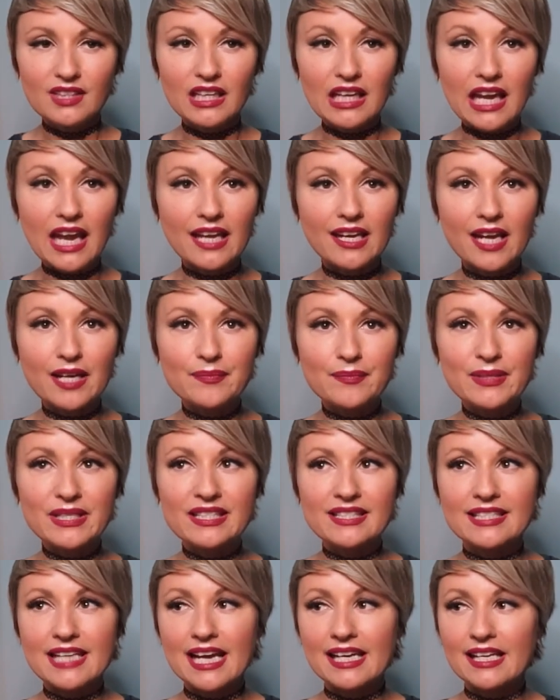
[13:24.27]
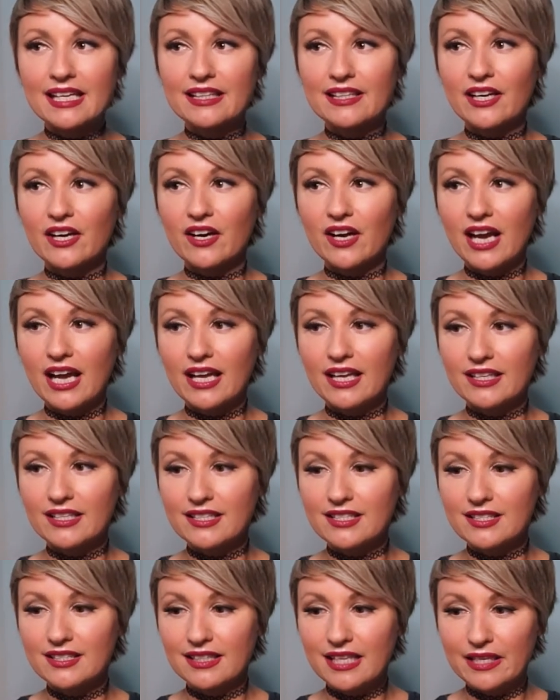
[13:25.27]
And I'd be standing there and
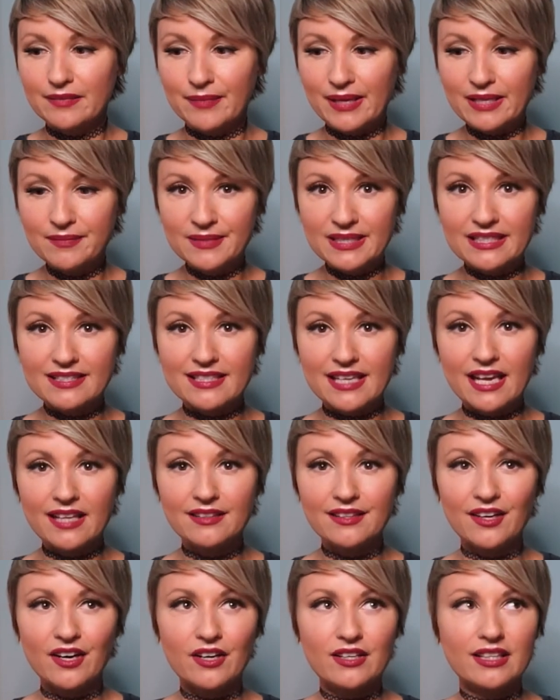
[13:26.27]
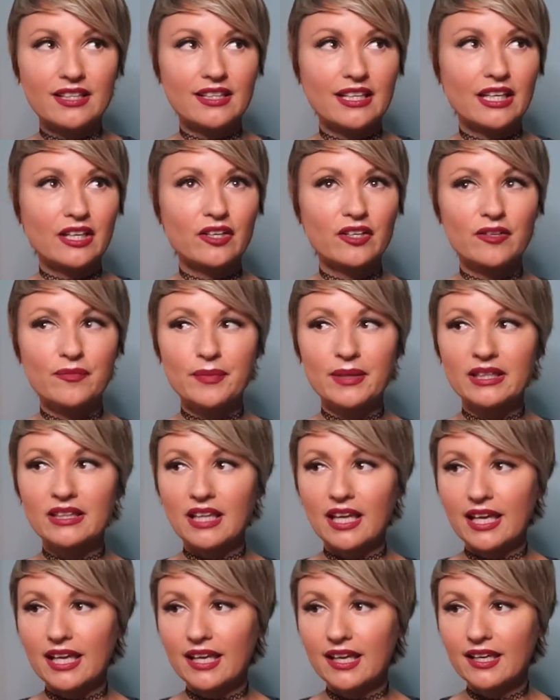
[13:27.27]
they'd make me stand there, and it could have been
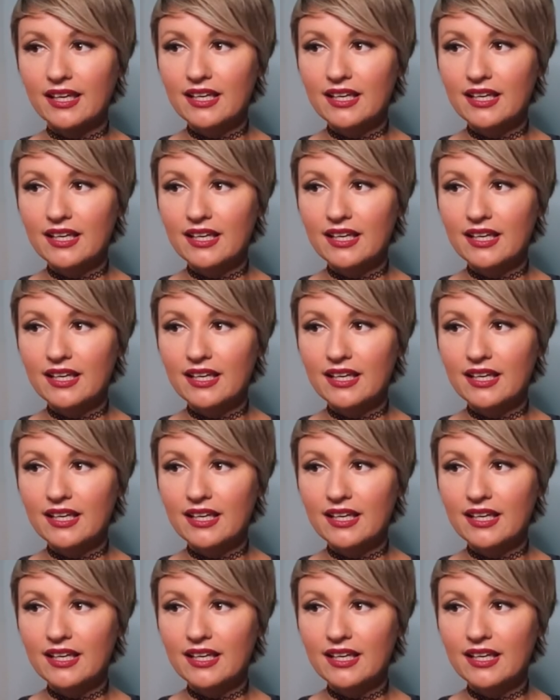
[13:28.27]
like